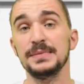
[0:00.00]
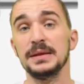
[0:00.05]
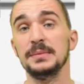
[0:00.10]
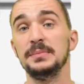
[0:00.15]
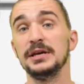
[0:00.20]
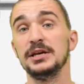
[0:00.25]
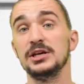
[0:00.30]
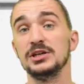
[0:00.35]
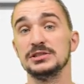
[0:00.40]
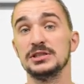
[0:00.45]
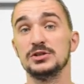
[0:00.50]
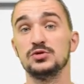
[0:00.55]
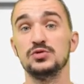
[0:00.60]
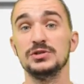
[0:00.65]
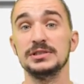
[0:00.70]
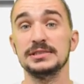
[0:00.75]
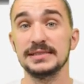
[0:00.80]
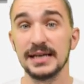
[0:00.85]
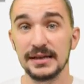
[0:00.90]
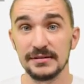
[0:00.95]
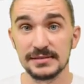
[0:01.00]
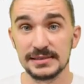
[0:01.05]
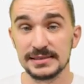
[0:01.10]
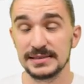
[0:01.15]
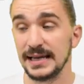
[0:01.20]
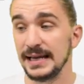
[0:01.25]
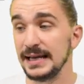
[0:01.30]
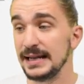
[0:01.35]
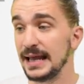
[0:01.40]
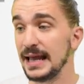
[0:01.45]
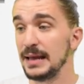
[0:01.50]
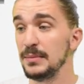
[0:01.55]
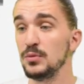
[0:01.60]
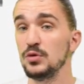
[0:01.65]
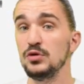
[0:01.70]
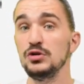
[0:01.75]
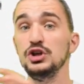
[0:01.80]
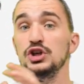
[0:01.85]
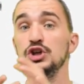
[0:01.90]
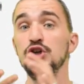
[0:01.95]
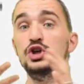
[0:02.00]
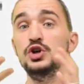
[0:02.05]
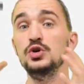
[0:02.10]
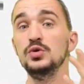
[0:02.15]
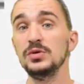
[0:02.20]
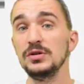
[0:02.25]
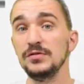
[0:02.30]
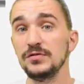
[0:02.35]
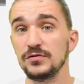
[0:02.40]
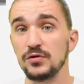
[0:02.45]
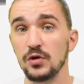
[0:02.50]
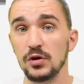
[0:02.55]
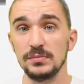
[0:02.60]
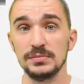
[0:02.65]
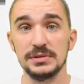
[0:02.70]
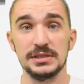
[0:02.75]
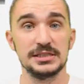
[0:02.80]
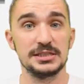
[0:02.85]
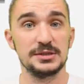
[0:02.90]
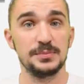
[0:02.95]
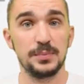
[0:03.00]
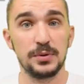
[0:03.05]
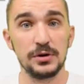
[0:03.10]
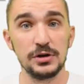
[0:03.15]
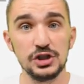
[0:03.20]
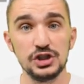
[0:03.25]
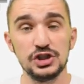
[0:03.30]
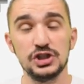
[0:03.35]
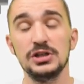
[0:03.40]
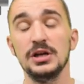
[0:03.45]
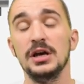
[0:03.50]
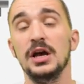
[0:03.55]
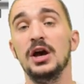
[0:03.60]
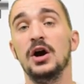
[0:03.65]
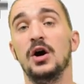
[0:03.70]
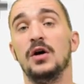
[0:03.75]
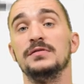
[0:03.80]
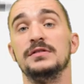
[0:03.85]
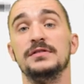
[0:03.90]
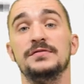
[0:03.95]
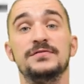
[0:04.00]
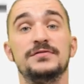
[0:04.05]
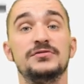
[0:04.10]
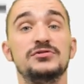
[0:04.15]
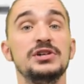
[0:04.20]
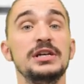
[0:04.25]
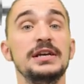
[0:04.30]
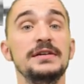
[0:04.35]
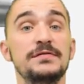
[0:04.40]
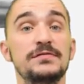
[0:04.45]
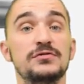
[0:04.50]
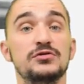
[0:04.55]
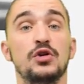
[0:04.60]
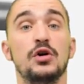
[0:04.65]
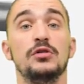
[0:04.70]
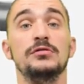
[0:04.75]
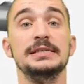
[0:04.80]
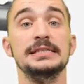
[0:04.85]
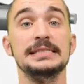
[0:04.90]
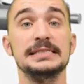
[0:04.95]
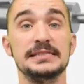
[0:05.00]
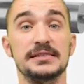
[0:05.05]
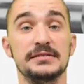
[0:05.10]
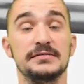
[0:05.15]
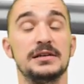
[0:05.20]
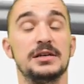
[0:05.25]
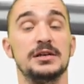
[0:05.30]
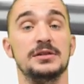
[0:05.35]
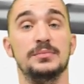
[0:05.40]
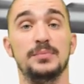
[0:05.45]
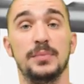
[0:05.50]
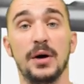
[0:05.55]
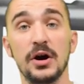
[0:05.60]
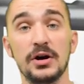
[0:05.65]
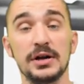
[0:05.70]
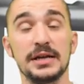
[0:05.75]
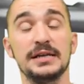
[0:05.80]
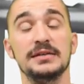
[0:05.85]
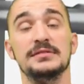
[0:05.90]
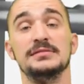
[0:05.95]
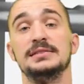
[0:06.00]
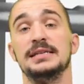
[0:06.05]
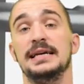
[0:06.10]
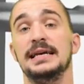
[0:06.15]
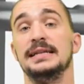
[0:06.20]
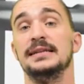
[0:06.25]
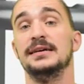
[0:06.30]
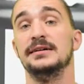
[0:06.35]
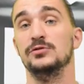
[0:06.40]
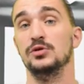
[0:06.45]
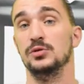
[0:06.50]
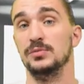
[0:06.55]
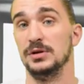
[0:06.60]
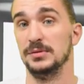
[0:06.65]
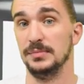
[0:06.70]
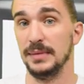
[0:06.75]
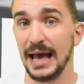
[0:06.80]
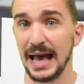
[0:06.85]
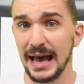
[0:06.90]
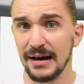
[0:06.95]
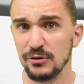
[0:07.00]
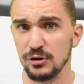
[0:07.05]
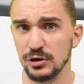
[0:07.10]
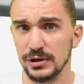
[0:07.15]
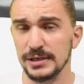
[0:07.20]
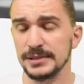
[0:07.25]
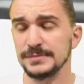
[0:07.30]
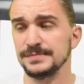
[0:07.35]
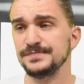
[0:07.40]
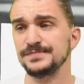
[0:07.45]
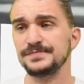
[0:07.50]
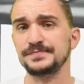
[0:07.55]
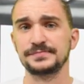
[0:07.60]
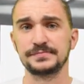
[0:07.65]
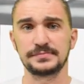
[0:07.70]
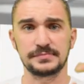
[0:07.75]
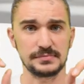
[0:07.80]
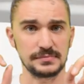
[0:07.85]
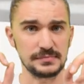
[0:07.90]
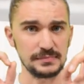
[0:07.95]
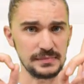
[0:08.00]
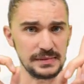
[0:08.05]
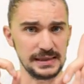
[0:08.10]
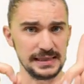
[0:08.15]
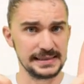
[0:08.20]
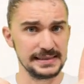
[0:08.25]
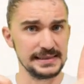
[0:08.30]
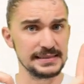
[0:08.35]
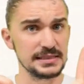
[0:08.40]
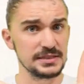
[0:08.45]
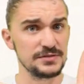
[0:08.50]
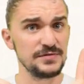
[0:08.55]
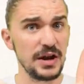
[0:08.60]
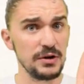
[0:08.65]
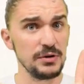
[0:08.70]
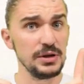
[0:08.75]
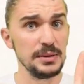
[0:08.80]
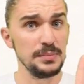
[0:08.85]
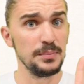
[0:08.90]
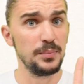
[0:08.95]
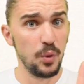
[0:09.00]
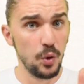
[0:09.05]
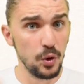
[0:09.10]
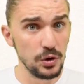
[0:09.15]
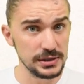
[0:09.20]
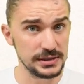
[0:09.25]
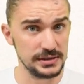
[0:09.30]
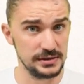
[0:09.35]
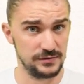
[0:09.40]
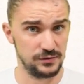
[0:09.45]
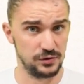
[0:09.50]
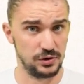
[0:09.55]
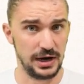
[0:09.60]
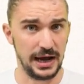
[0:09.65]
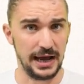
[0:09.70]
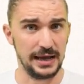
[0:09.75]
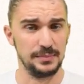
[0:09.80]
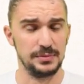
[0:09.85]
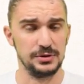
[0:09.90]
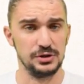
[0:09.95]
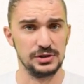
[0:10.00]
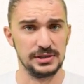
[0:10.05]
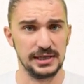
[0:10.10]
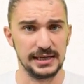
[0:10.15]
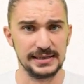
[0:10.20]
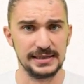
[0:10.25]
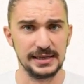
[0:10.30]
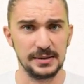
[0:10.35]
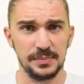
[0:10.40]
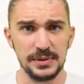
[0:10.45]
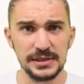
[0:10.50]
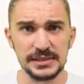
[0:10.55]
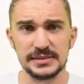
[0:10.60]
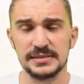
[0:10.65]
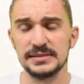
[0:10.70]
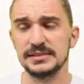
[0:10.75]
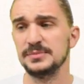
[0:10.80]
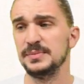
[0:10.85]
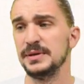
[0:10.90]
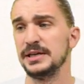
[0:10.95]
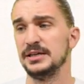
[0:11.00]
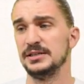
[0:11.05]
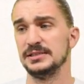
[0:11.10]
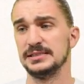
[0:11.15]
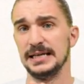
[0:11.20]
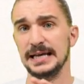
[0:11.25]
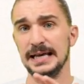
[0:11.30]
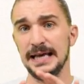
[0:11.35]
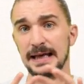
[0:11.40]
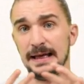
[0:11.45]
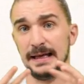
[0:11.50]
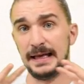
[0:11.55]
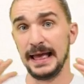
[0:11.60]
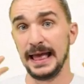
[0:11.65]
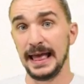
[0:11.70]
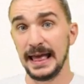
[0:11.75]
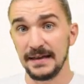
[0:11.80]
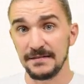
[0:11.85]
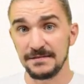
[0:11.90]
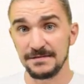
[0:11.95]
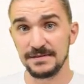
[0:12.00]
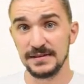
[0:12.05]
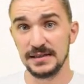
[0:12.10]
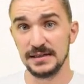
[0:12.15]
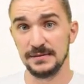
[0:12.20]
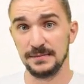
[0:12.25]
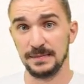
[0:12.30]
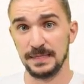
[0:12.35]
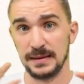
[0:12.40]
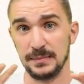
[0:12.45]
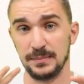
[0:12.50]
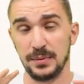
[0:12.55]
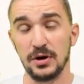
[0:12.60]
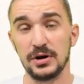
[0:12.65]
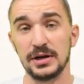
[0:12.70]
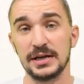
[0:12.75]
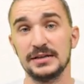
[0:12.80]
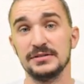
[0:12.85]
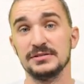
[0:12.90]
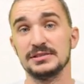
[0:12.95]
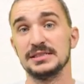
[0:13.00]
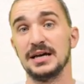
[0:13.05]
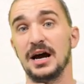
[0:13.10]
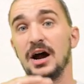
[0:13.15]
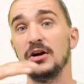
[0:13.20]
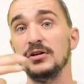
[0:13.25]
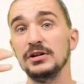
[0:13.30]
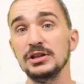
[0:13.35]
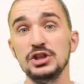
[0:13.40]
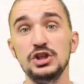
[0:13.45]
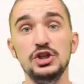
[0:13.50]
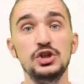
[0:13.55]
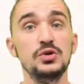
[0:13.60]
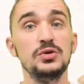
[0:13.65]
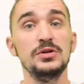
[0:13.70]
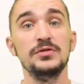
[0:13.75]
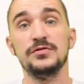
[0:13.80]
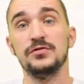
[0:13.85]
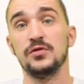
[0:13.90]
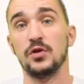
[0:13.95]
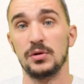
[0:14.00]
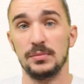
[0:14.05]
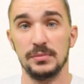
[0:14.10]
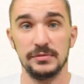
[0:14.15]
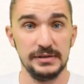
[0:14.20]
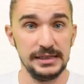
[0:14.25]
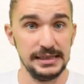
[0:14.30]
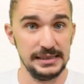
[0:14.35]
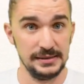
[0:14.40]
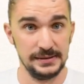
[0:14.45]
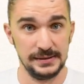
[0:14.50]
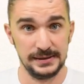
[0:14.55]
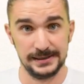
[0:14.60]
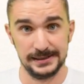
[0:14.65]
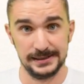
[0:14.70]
because it results in a more uniform dispersion of the free-flowing silicon particles in the aluminum alloy. This is very important for hypereutectic pistons because if the particles aren't uniformly